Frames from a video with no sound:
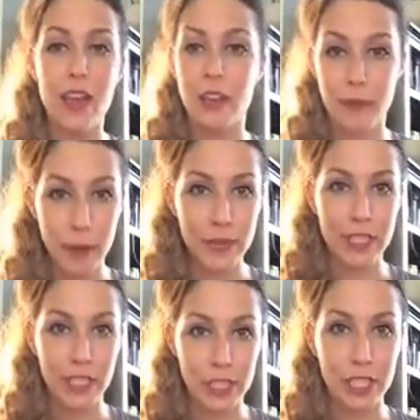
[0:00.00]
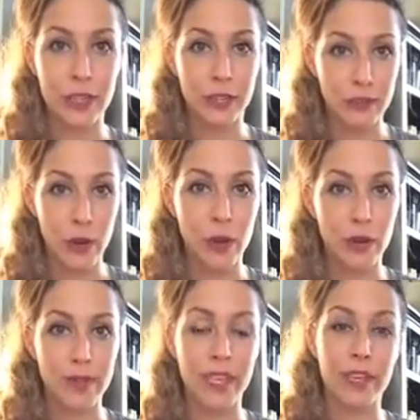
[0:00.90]
they're posting and sharing
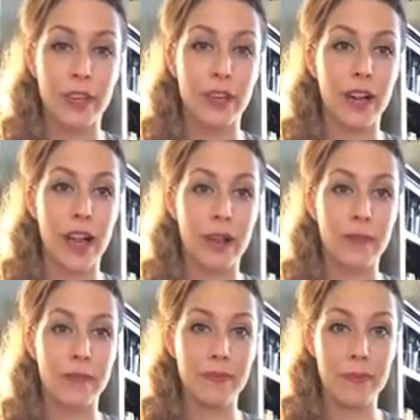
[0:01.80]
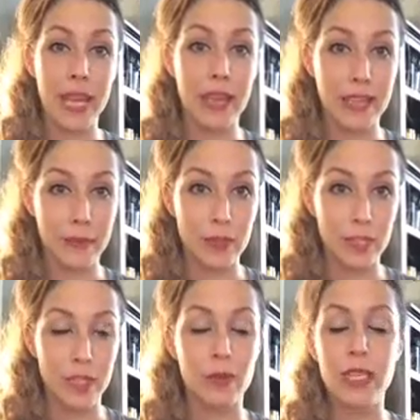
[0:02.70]
photos that you're telling them to
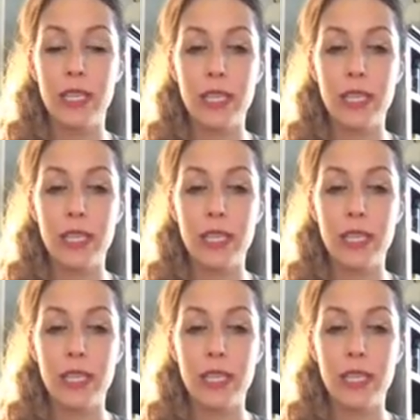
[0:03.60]
do.